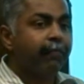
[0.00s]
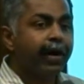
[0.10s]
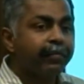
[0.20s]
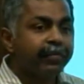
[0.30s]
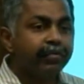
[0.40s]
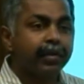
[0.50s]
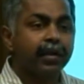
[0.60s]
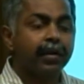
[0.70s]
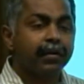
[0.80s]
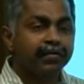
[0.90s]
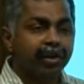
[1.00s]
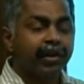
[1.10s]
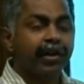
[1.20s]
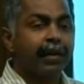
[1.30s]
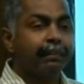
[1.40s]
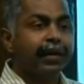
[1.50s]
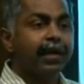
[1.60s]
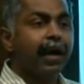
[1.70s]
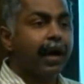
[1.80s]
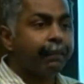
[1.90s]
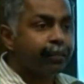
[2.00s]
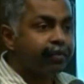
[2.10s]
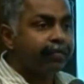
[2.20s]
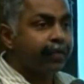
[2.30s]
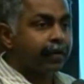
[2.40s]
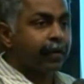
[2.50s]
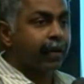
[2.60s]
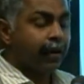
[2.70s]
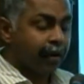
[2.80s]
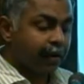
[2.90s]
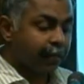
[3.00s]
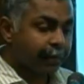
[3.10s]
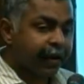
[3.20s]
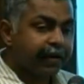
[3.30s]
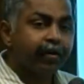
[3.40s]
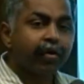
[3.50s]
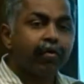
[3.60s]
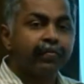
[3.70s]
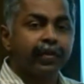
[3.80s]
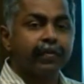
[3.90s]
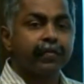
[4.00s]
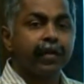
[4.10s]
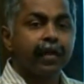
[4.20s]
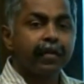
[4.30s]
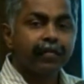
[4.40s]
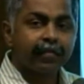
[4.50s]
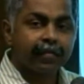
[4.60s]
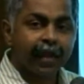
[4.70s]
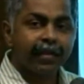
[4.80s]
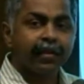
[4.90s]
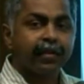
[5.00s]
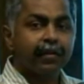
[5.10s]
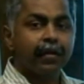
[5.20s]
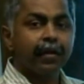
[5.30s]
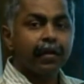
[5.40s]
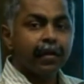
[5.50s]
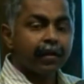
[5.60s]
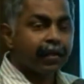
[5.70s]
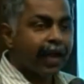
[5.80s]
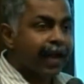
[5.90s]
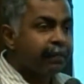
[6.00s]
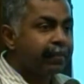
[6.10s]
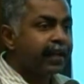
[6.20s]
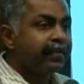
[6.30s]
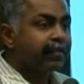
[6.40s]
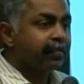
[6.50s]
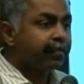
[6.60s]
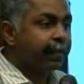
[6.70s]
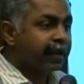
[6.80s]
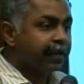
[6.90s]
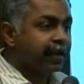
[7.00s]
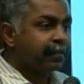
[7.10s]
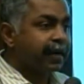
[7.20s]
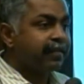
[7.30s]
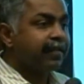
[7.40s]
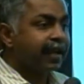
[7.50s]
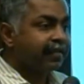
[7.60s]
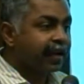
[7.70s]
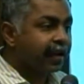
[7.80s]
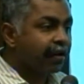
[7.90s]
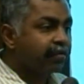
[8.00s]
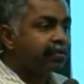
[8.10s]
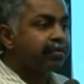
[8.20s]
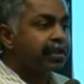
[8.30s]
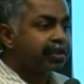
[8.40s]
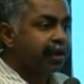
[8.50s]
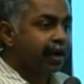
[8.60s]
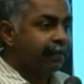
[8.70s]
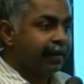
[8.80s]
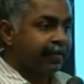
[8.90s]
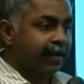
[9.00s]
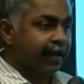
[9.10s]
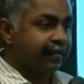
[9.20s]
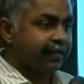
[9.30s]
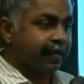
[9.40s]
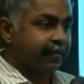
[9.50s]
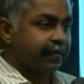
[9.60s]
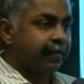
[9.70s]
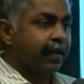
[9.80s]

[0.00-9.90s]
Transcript: pharmaceutical generic company approached the uh, patent office citing the high prices of the patented medicine as a ground to issue a compulsory license.